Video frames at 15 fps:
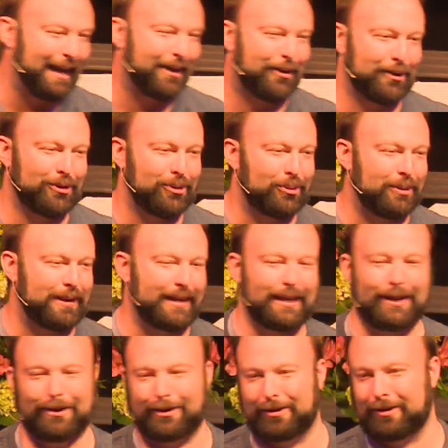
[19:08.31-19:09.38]
are you
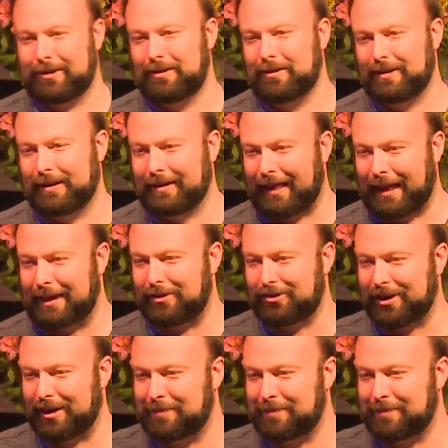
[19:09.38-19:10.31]
here, Elijah?